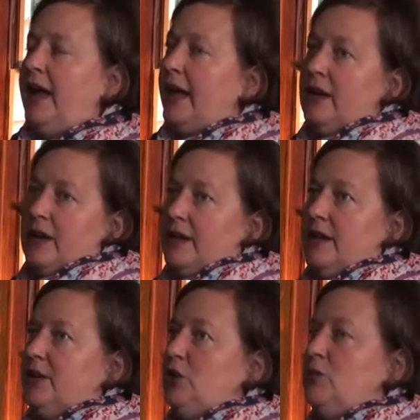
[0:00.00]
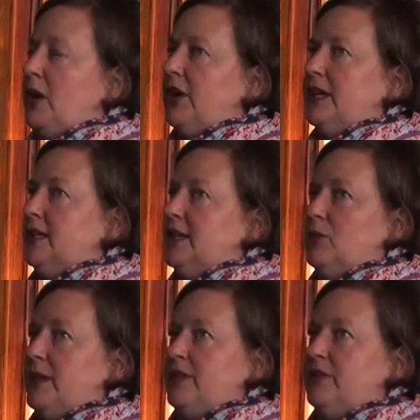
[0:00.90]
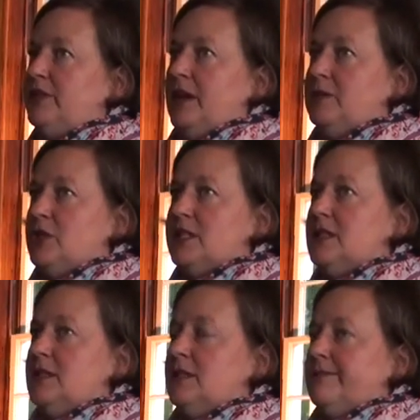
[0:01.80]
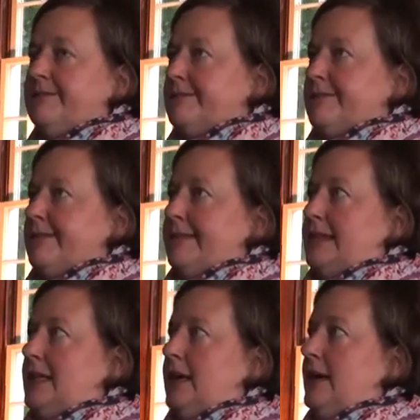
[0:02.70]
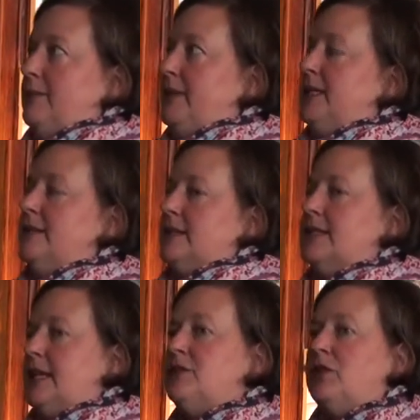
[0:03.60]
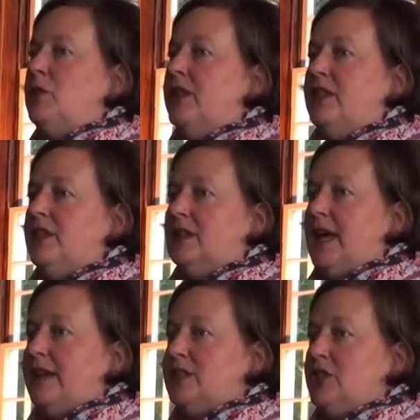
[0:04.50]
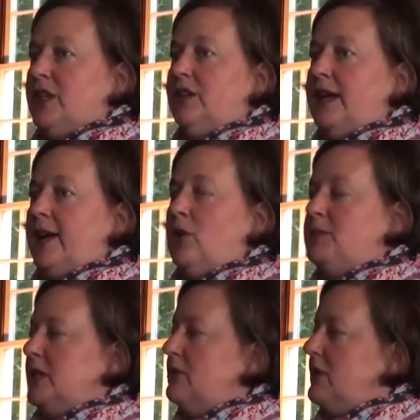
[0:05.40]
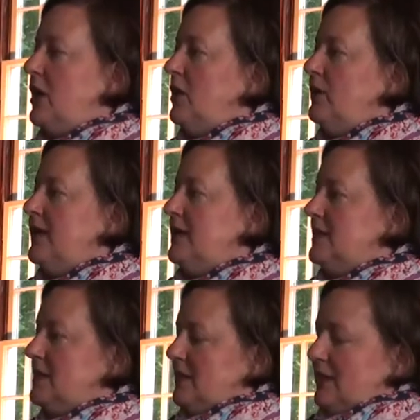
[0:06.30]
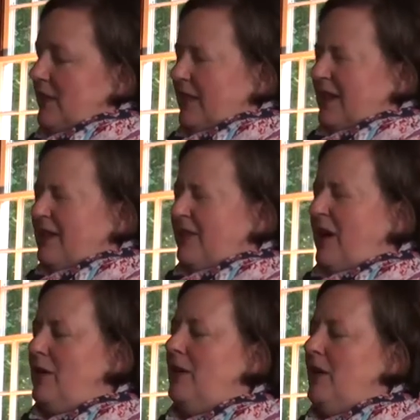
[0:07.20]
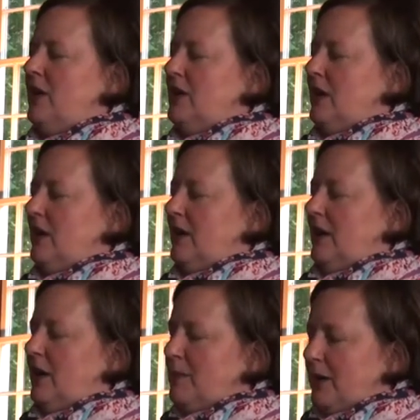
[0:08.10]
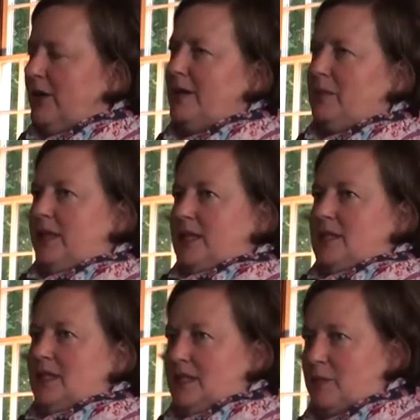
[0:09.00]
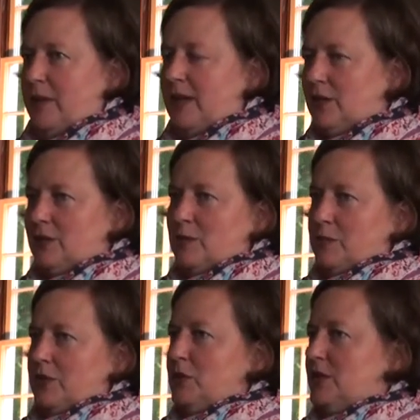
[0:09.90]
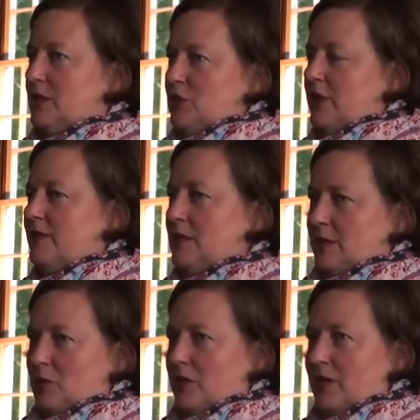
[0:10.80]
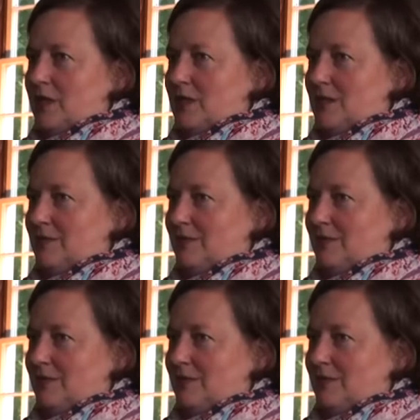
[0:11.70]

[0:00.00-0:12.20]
And a, a new market that we've um, just um, been successful with in the last year and I hope to grow is, you know, I think of our our marketplace is bakers, brewers, and chefs in the Northeast.